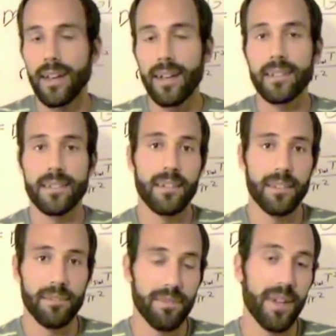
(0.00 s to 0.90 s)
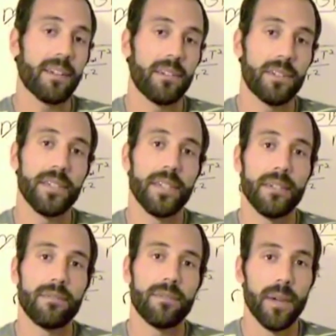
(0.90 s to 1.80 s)
has on their fact sheet
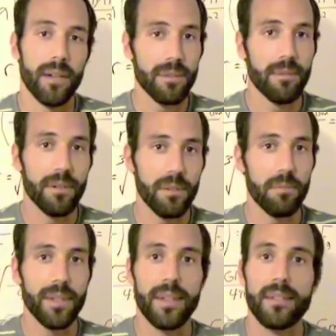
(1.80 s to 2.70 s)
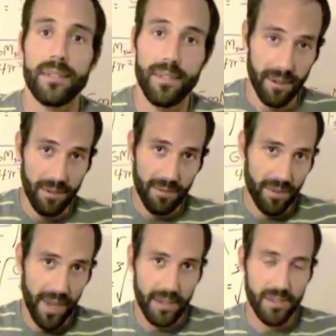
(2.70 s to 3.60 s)
from every one of the planets, their
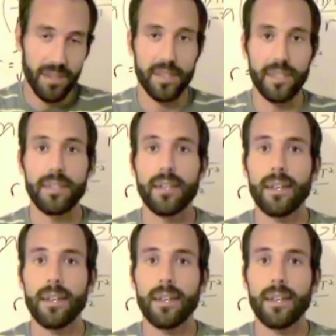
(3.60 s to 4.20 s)
fact sheet.